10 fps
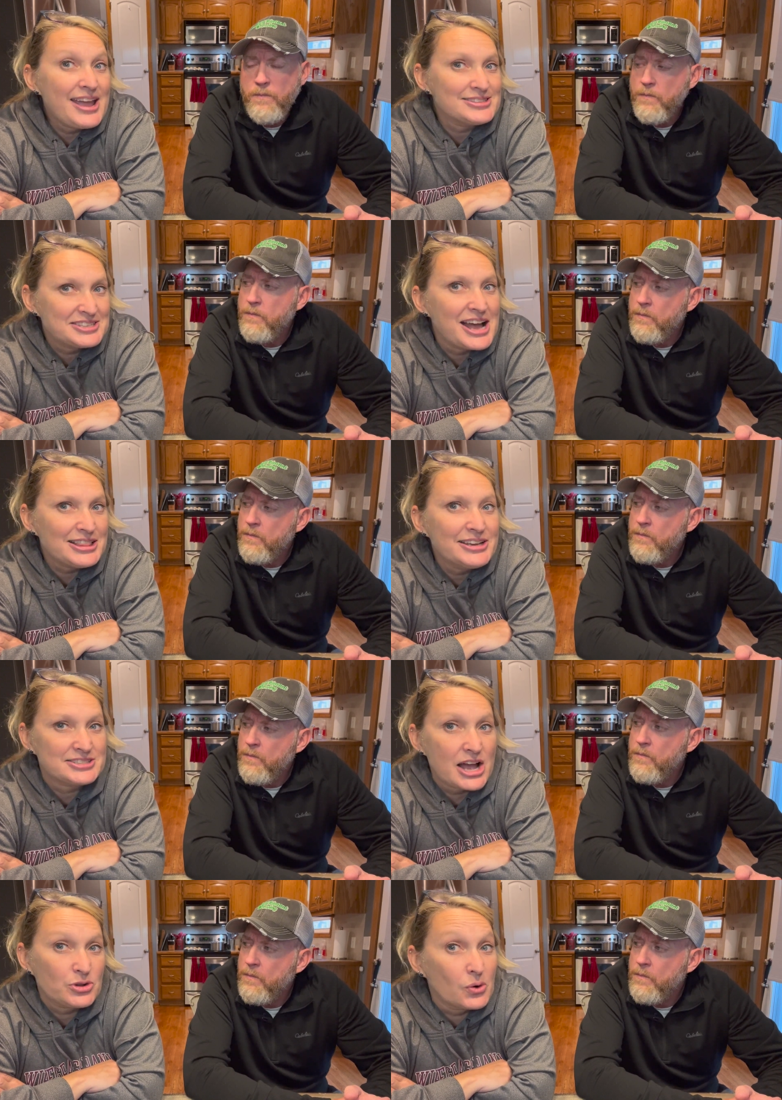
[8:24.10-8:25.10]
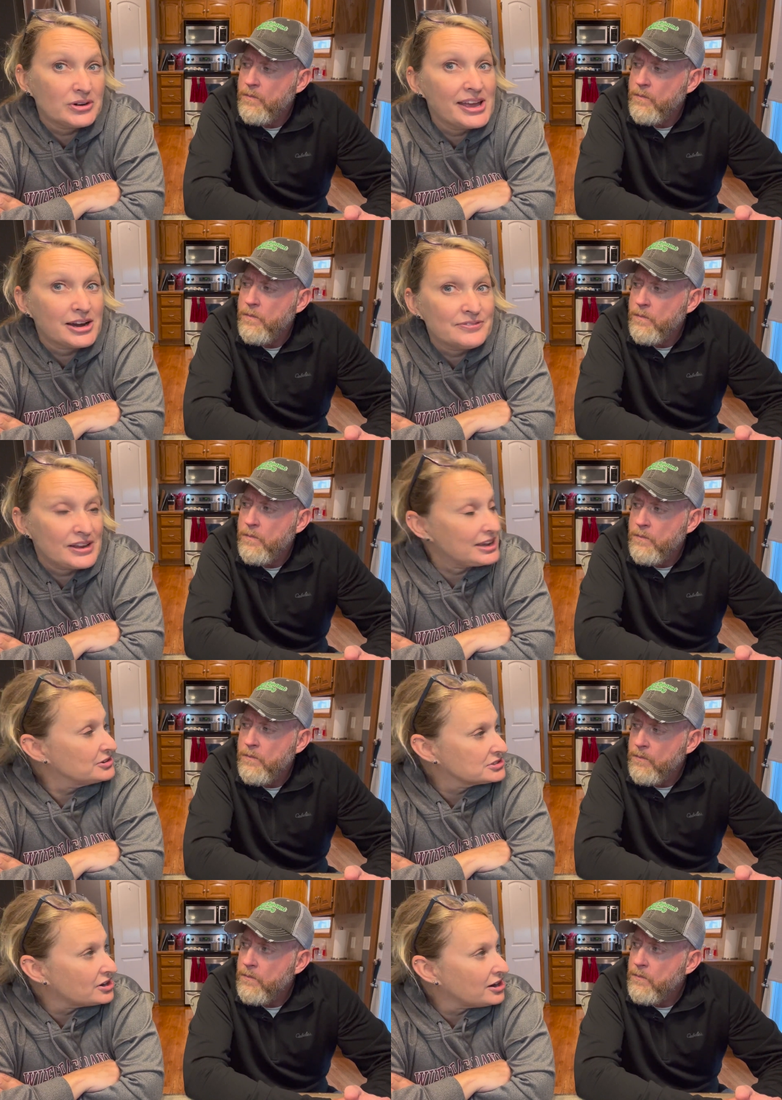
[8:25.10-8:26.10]
Speaker 1: and tell us how corny our
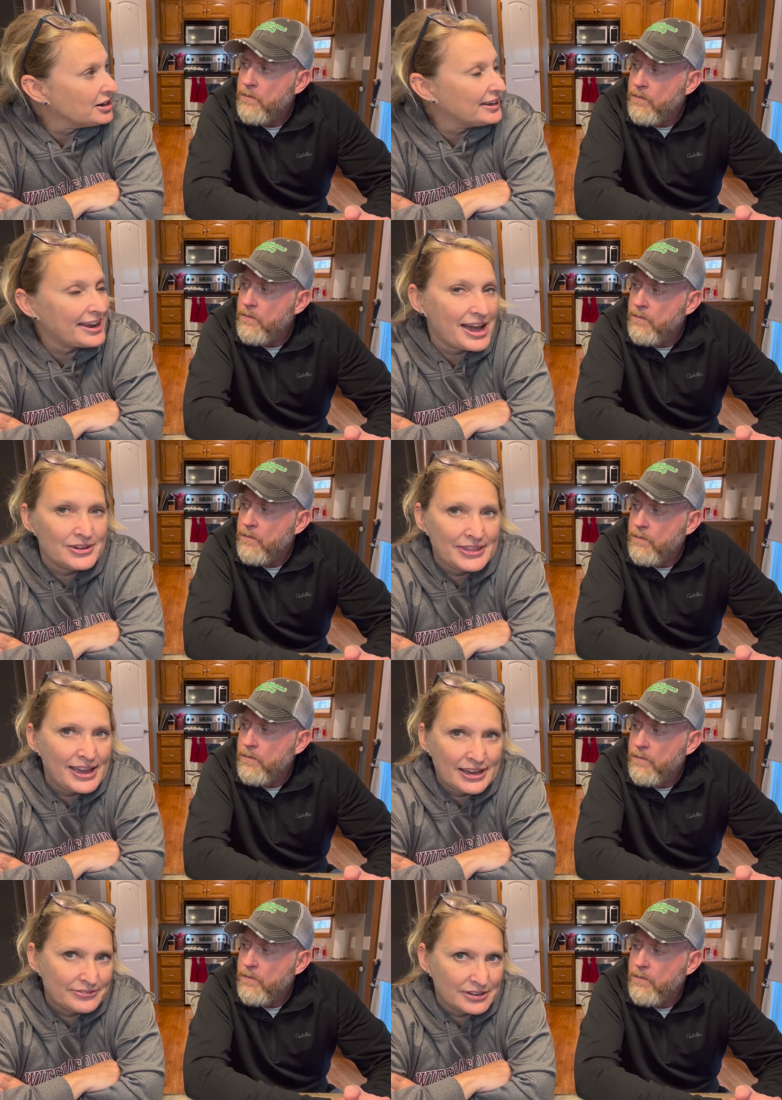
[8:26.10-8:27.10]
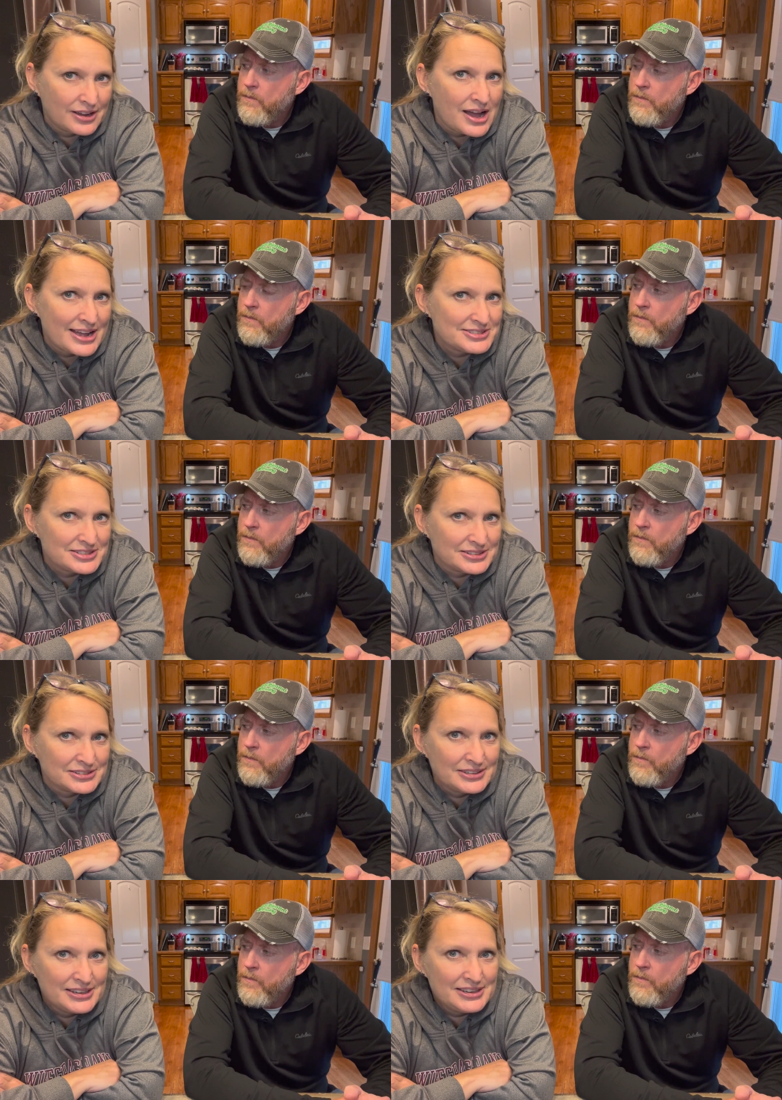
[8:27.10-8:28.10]
videos are and how they ever got
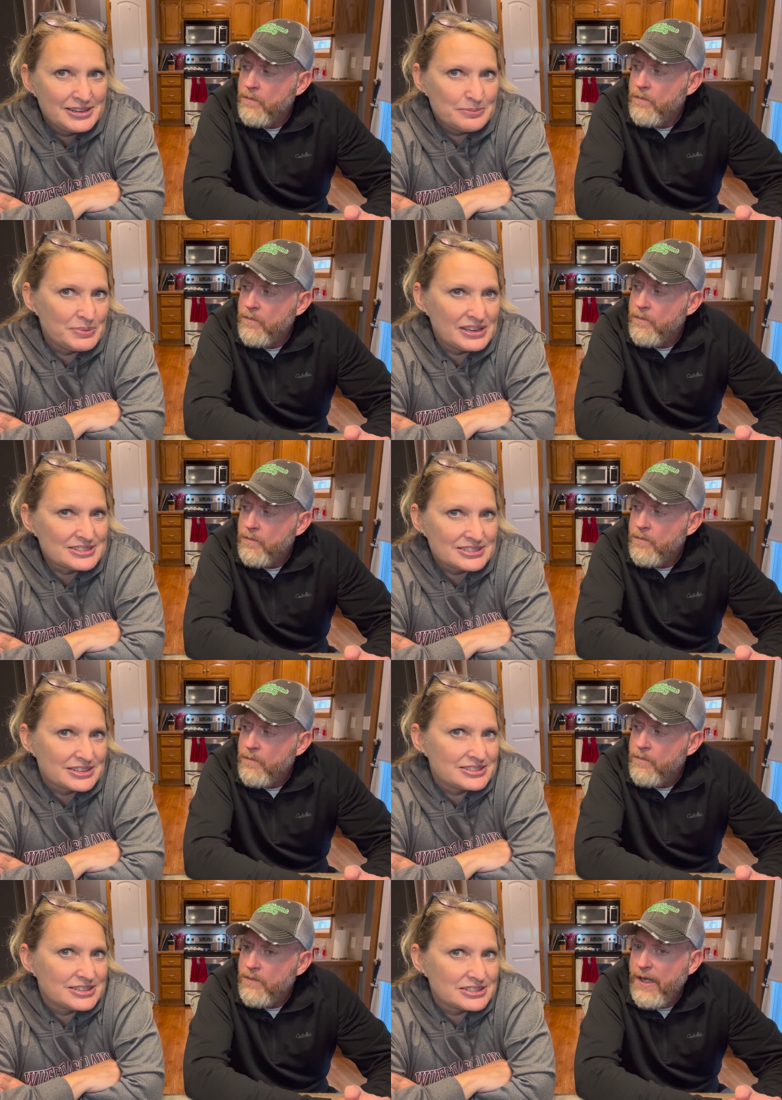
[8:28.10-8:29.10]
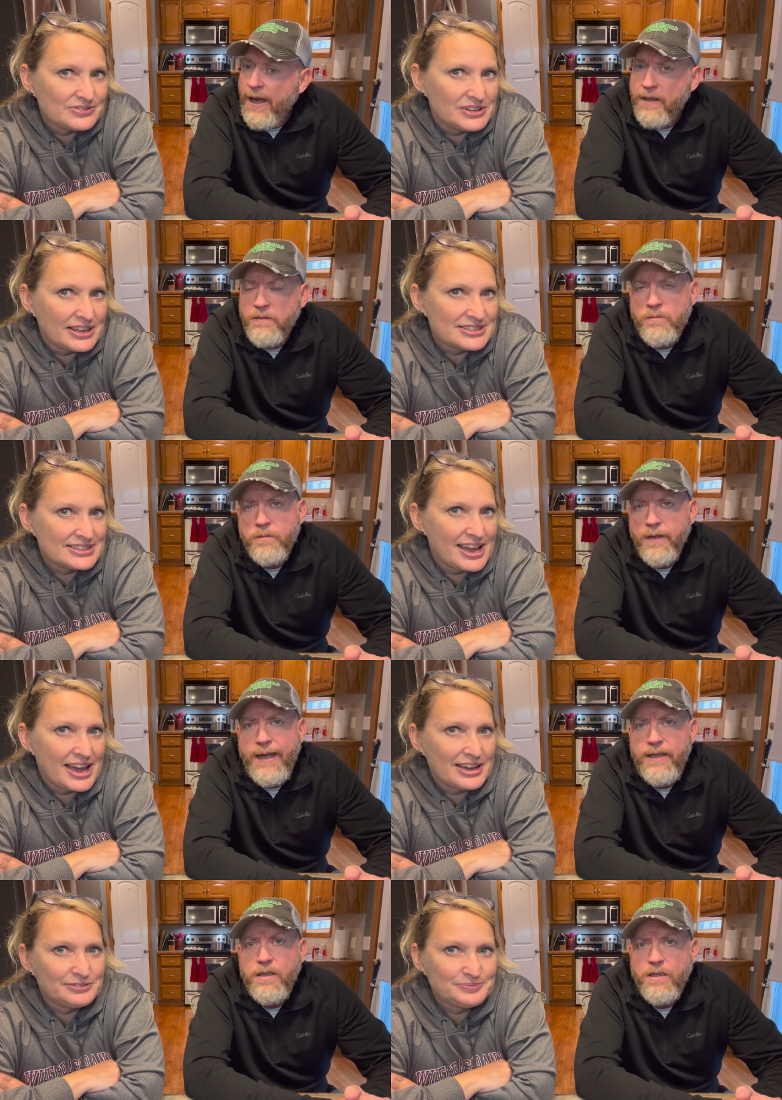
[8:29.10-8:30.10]
to be as successful yeah, as they
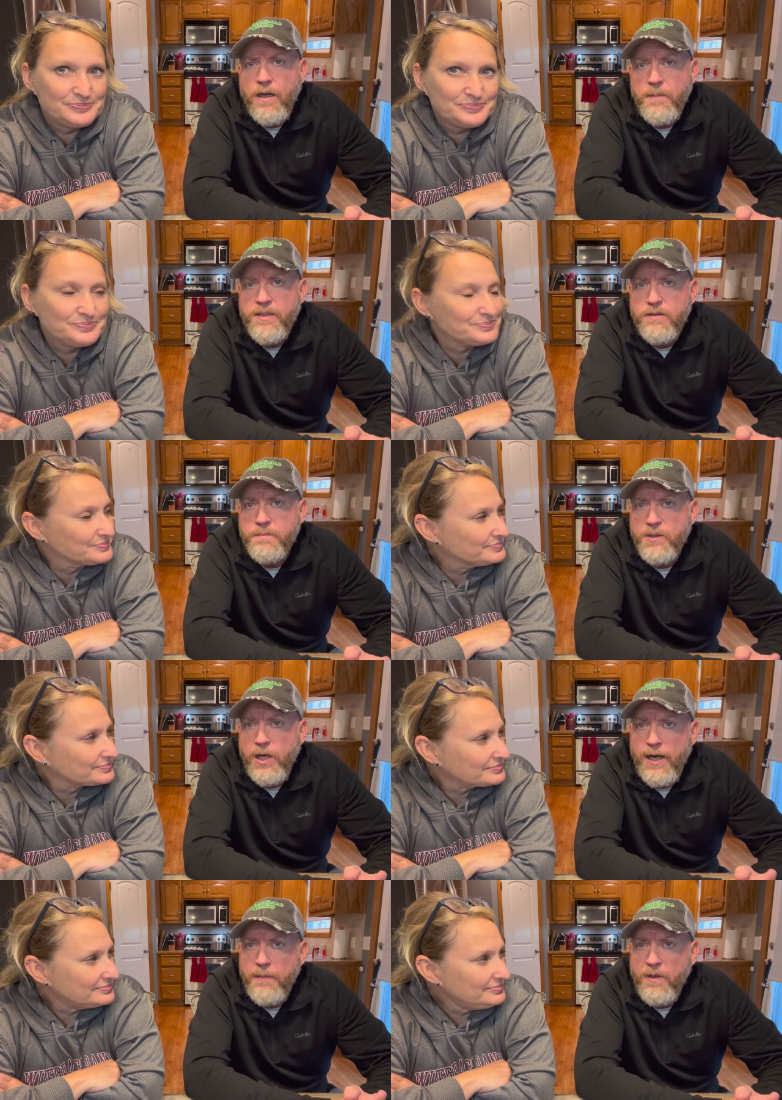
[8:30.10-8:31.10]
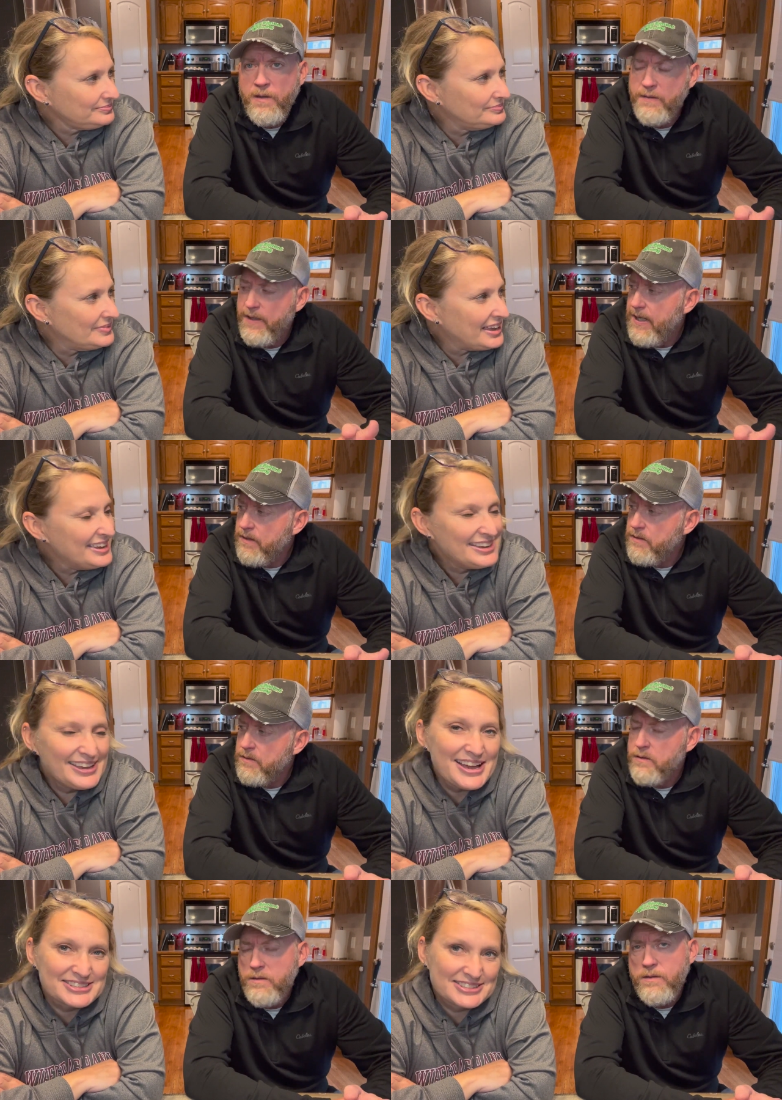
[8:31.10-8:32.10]
like, have. Like,
Speaker 2: comment, subscribe, all of that.
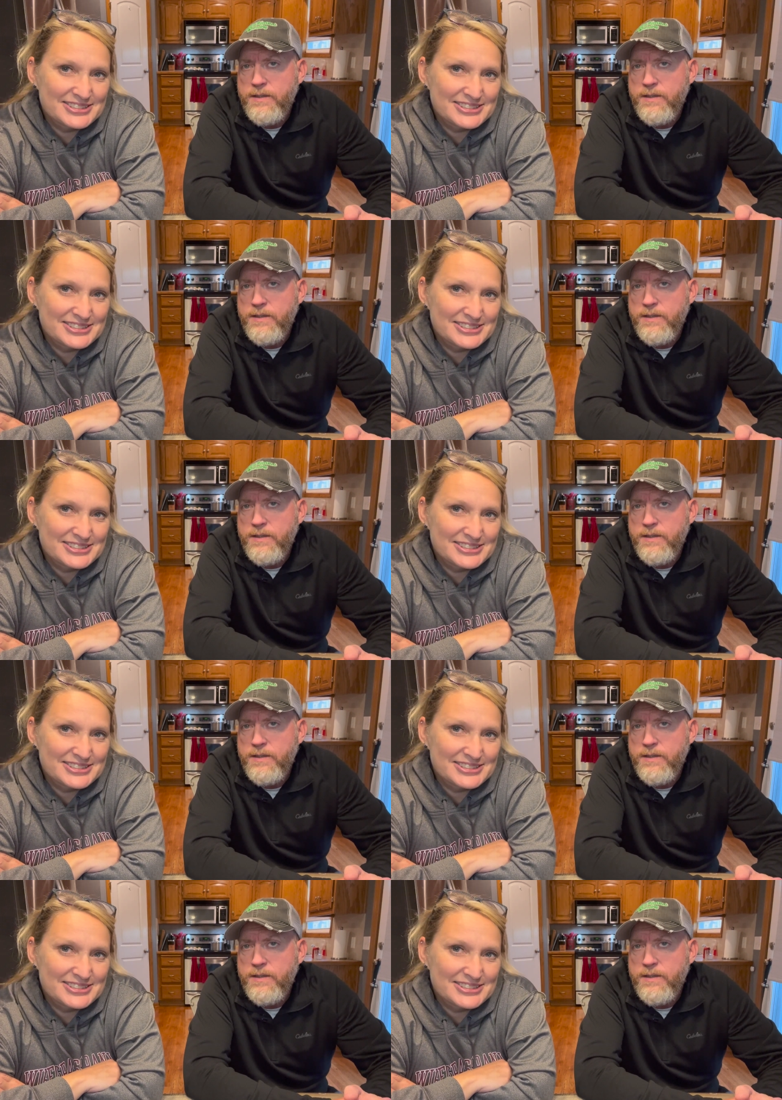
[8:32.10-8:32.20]
Speaker 1: Yes.